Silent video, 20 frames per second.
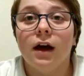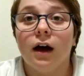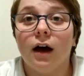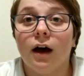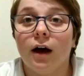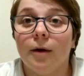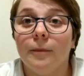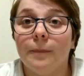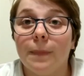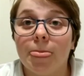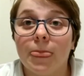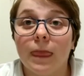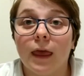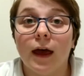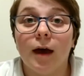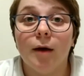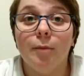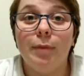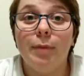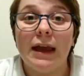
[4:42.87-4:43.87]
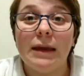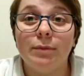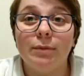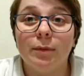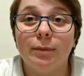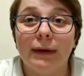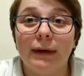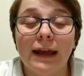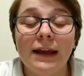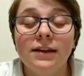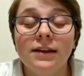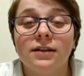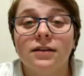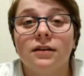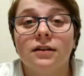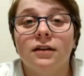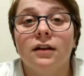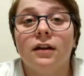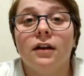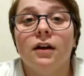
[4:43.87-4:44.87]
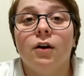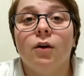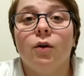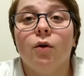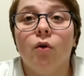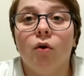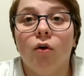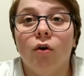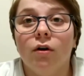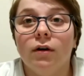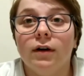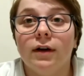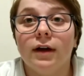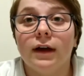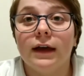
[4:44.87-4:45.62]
a paper plate or